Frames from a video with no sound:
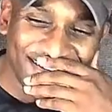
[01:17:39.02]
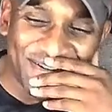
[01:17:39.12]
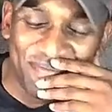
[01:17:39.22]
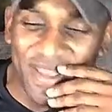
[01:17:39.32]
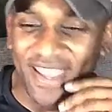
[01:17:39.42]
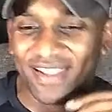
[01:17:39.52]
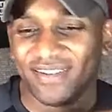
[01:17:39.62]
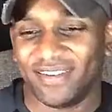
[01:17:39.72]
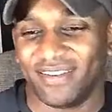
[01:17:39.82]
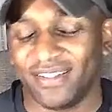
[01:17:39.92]
Oh
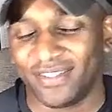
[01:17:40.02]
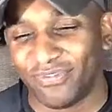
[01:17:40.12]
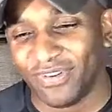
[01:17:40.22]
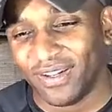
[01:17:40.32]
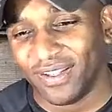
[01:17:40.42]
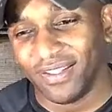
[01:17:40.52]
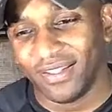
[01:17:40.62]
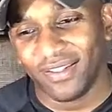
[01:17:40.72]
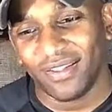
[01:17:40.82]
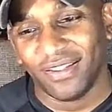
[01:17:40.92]
man, it's funny,
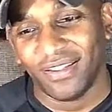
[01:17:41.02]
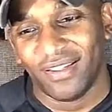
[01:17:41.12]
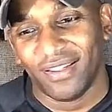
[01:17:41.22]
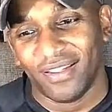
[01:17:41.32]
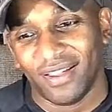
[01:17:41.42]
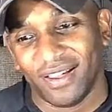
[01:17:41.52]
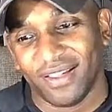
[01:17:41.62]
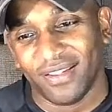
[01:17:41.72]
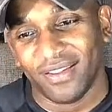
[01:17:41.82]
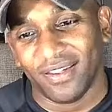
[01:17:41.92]

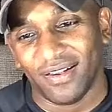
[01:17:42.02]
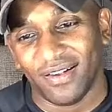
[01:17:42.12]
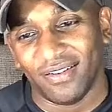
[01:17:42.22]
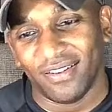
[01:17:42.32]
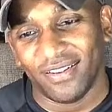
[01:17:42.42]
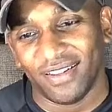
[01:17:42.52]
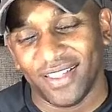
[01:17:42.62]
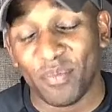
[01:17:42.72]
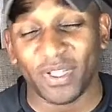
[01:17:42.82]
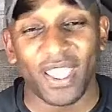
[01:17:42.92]
you know.
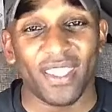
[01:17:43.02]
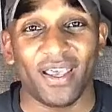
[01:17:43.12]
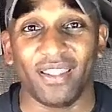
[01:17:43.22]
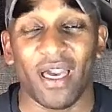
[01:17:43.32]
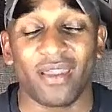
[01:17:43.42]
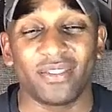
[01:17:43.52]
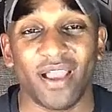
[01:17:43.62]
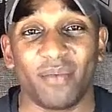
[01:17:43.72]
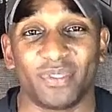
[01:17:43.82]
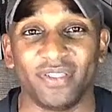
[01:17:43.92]
But hey, a lot of
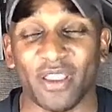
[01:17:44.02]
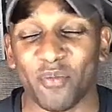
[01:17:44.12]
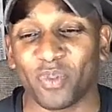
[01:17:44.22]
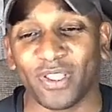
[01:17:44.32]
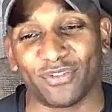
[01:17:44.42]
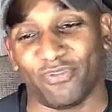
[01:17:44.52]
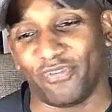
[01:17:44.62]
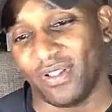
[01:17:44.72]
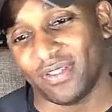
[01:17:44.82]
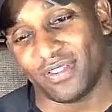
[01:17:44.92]
times these airplanes
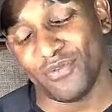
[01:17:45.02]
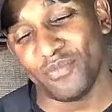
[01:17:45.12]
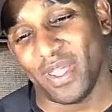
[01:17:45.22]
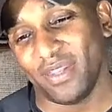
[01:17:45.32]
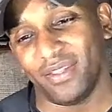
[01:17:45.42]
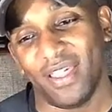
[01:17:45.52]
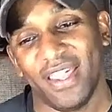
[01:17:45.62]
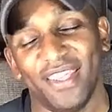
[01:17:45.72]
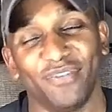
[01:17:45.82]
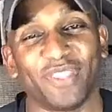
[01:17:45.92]
will fail us too, man.
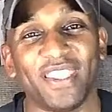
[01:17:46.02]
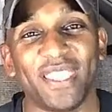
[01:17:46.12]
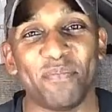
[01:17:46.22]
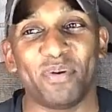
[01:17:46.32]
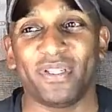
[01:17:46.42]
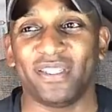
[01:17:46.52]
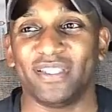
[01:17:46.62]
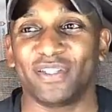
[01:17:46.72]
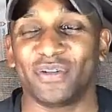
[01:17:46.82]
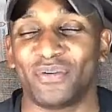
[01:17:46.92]
If they keep putting
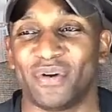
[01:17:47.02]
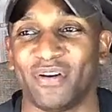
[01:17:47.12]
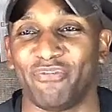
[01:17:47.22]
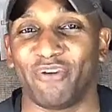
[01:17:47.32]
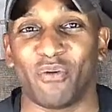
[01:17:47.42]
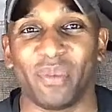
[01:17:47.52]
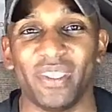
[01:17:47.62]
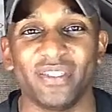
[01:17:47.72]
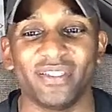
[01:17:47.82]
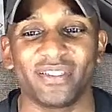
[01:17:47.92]
these little foam
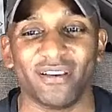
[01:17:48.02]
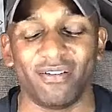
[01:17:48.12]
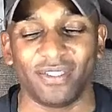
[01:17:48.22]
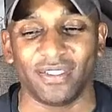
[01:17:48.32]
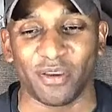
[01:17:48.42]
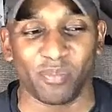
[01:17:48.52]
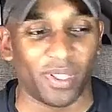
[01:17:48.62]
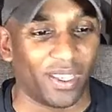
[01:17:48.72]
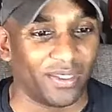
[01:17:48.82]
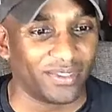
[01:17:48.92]
hinges on these
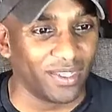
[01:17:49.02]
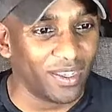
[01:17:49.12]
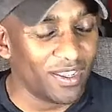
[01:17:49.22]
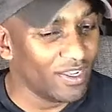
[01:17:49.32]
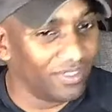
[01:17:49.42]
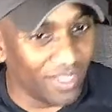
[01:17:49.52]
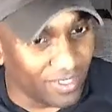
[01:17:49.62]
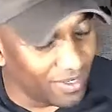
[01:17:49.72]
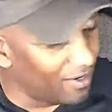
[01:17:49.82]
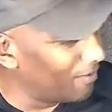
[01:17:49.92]
airplanes,
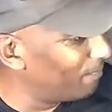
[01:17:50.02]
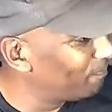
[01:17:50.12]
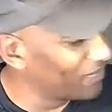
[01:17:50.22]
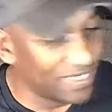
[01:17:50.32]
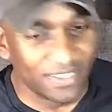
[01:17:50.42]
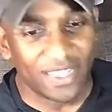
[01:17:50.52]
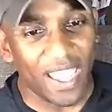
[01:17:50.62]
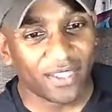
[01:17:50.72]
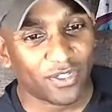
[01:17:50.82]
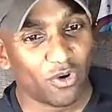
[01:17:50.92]
like
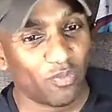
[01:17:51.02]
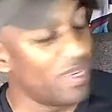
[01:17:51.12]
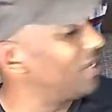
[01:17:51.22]
Zach told